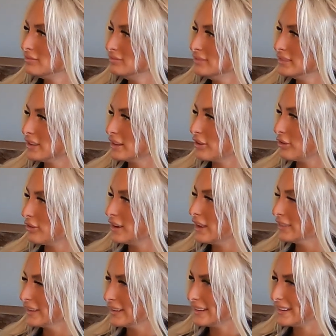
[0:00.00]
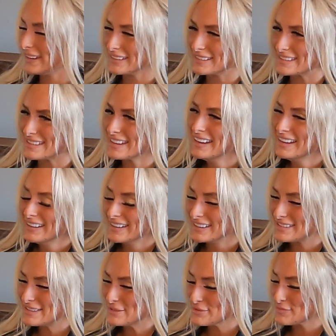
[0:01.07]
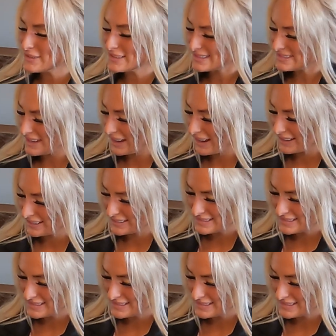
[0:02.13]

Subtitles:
and like it's super sad.